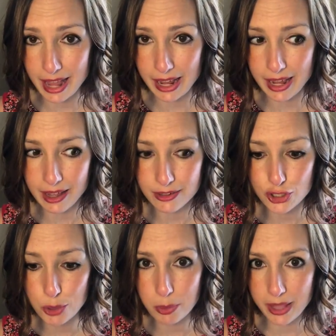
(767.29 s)

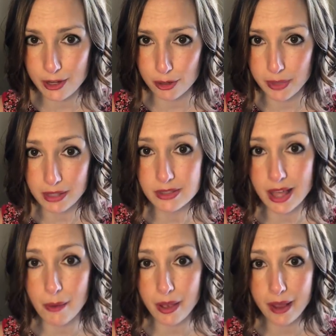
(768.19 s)
and you plate your meals
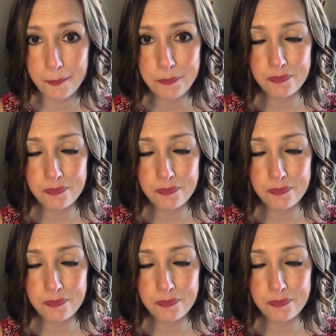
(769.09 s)
that way.